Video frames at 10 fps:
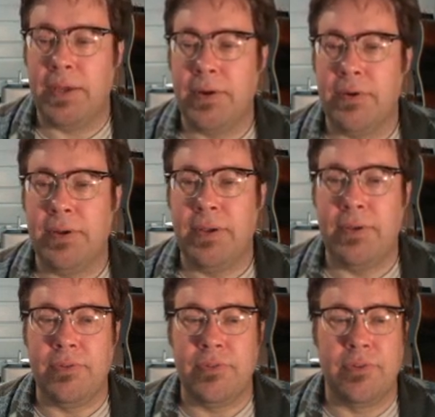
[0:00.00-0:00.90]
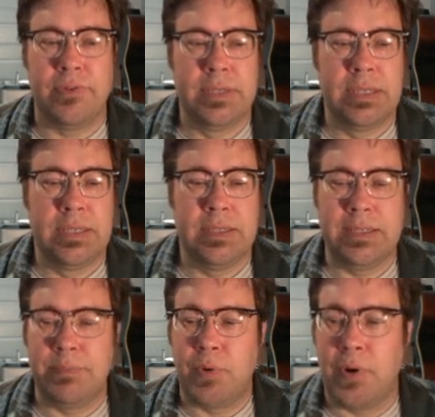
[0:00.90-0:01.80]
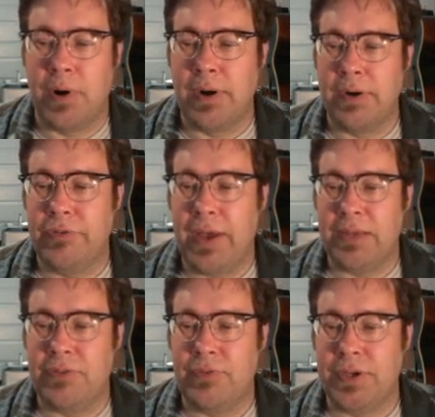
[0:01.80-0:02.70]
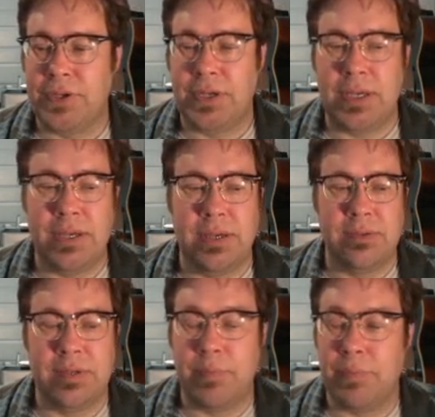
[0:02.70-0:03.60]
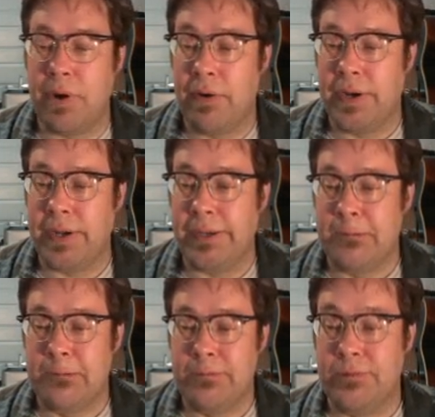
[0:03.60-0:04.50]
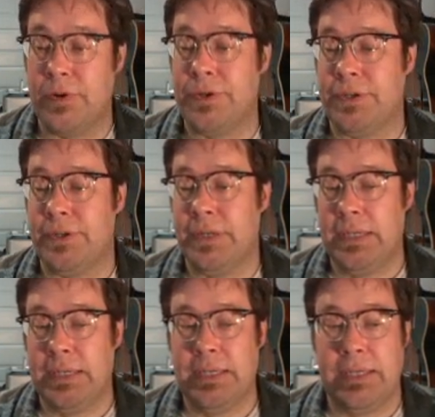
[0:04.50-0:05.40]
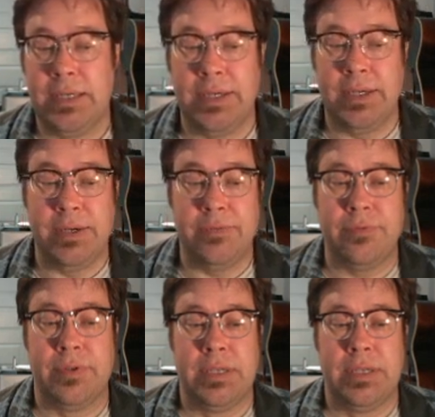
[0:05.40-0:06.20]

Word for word: here is the more science fictiony contemporary version of